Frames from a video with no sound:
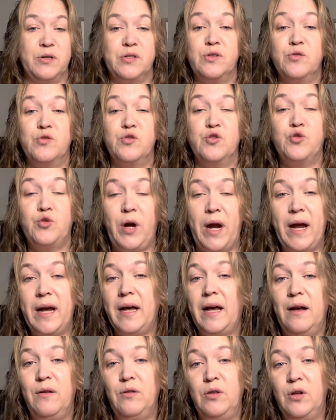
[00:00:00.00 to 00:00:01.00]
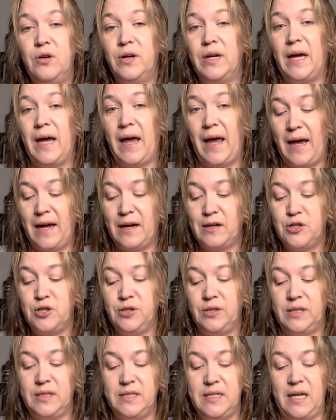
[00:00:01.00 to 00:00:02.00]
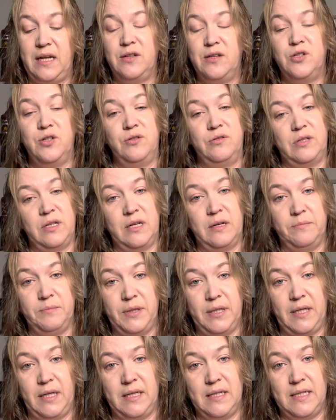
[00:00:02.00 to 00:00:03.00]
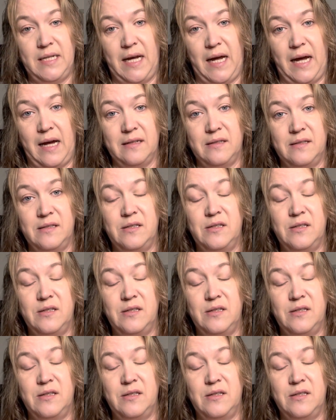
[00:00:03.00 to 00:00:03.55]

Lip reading: So track how long it actually takes you to complete a task.